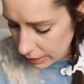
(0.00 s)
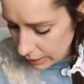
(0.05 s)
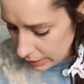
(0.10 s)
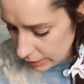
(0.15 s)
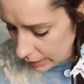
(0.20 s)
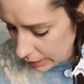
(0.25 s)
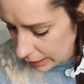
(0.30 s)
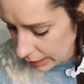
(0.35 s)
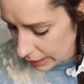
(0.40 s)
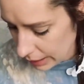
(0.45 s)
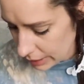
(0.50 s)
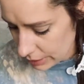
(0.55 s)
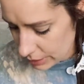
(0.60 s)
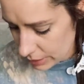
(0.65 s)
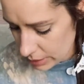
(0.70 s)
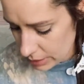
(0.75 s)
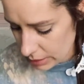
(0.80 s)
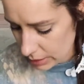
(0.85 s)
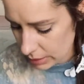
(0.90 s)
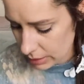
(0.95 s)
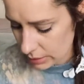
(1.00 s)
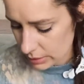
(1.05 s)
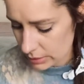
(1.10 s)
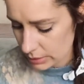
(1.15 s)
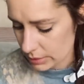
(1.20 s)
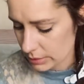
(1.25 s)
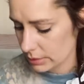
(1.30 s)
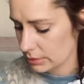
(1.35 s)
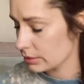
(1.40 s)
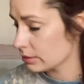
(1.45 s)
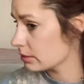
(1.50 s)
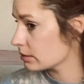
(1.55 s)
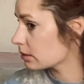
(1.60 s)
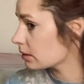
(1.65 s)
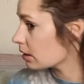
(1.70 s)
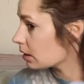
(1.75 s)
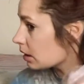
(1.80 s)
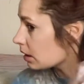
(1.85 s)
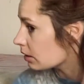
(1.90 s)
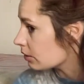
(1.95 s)
and
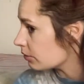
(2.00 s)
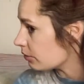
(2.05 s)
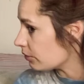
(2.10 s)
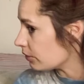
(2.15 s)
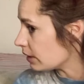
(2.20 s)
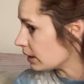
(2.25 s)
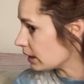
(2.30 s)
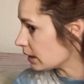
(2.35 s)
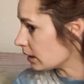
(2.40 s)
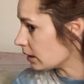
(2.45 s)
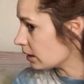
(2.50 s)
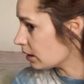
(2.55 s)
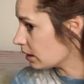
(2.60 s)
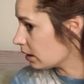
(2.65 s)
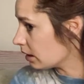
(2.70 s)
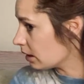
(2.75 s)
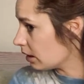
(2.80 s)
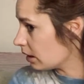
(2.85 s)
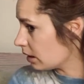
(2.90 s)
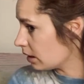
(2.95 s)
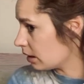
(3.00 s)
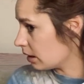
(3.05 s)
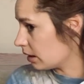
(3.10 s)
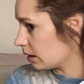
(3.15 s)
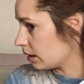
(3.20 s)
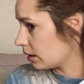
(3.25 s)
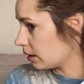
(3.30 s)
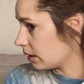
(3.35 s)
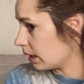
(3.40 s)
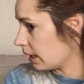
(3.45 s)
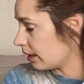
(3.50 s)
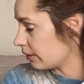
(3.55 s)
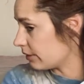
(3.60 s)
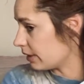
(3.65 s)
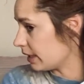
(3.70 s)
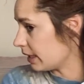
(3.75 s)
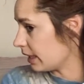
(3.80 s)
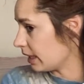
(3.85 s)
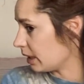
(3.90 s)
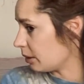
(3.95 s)
hopefully have the
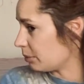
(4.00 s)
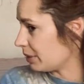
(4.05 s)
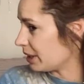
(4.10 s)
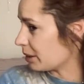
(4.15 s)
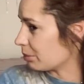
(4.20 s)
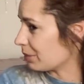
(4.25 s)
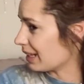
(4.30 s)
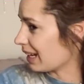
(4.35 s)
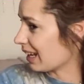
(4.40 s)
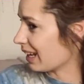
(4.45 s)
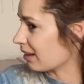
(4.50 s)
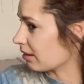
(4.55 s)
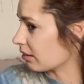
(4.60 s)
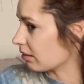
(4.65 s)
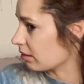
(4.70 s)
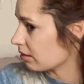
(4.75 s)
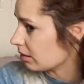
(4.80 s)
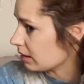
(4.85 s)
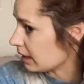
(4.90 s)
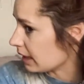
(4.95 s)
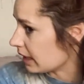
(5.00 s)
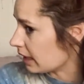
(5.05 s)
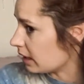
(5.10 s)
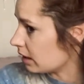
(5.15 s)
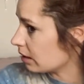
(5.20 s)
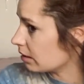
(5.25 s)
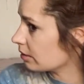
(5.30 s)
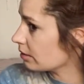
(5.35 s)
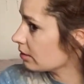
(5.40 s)
hair be a bit healthier,